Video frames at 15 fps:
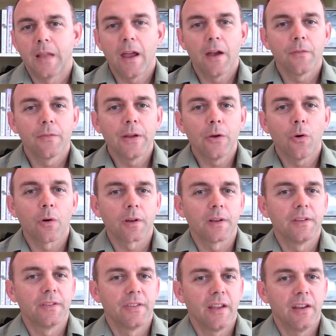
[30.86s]
Every
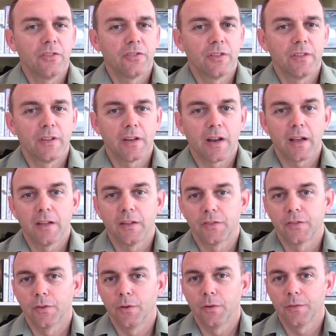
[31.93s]
organization that I
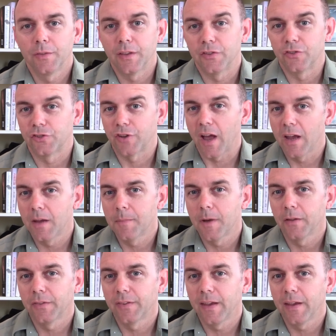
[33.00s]
consult that's shy
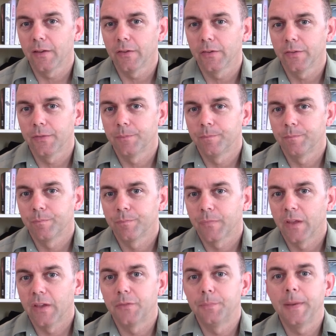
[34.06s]
about sales
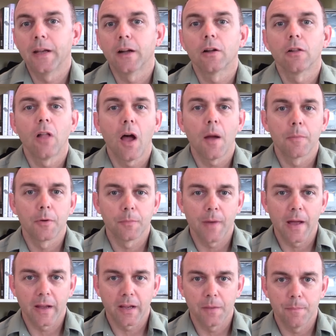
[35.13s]
is being clobbered
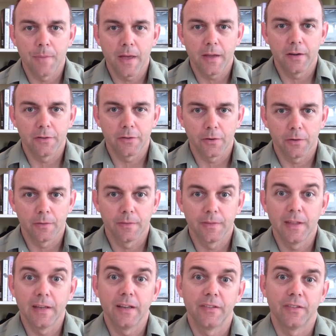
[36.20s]
by a competitor
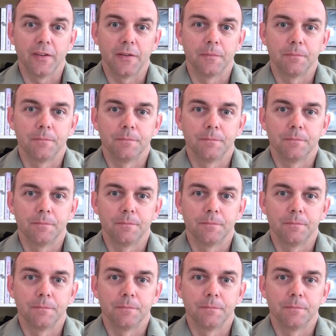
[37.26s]
that isn't.